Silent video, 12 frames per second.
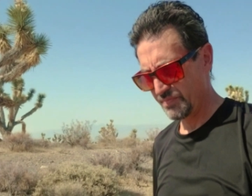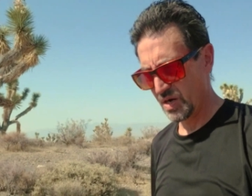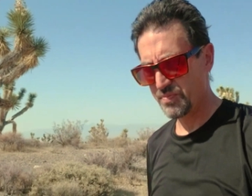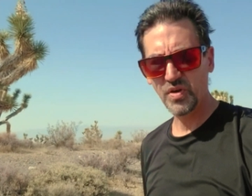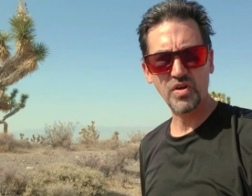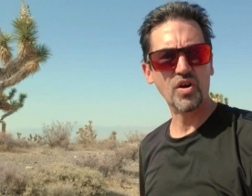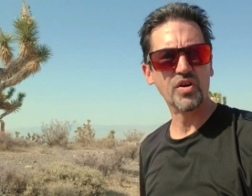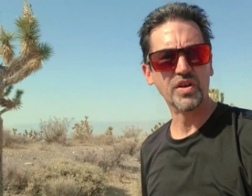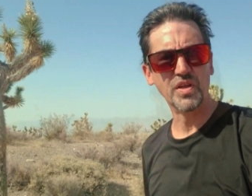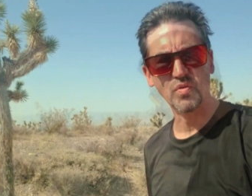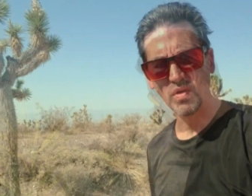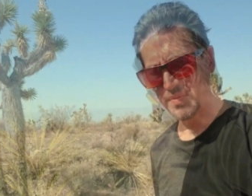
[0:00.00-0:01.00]
I'm pretty hard on
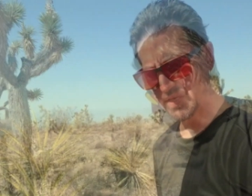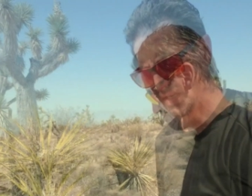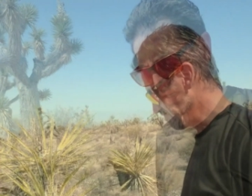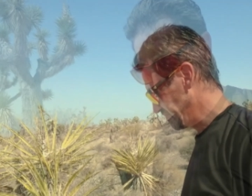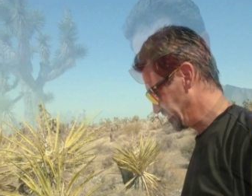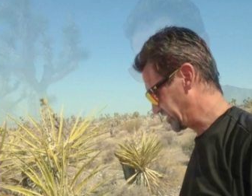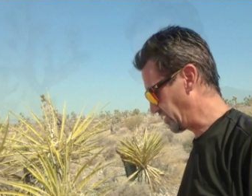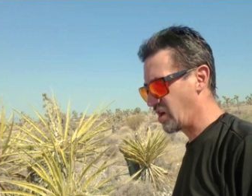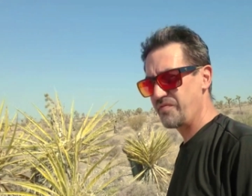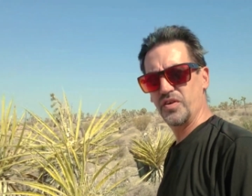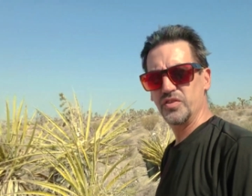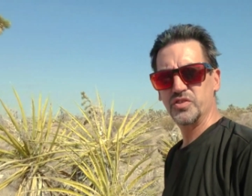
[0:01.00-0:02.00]
equipment. Set
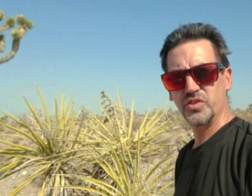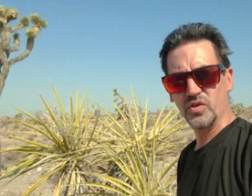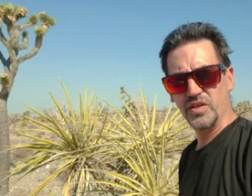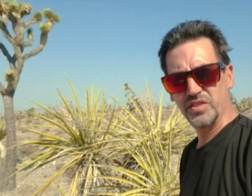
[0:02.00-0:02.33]
off on this journey